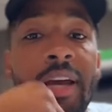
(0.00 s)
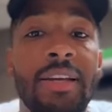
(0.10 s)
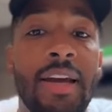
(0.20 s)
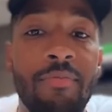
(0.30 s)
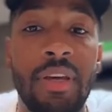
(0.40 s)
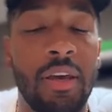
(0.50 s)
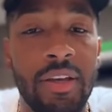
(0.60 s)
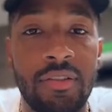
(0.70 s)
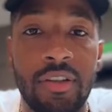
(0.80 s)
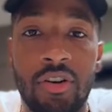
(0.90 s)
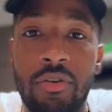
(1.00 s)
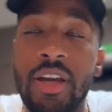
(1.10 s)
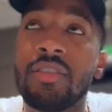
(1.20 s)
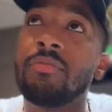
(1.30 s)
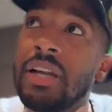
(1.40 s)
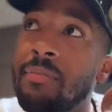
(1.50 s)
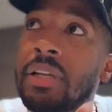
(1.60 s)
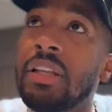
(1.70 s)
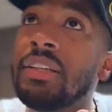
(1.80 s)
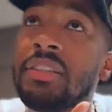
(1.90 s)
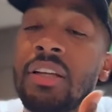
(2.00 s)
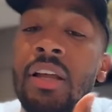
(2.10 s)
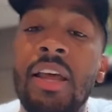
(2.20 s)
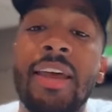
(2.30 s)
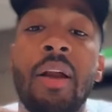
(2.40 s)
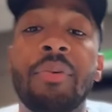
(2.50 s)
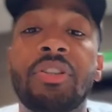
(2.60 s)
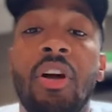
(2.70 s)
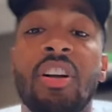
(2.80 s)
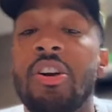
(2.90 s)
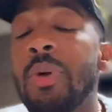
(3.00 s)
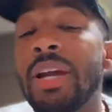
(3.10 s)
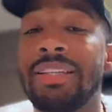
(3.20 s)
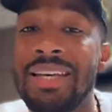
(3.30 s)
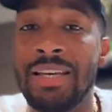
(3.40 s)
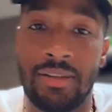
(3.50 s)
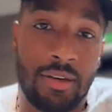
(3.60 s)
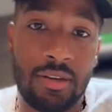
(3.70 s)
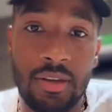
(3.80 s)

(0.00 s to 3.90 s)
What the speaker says: It might not be an instant correction, but I'm going to listen and I'm going to start correcting.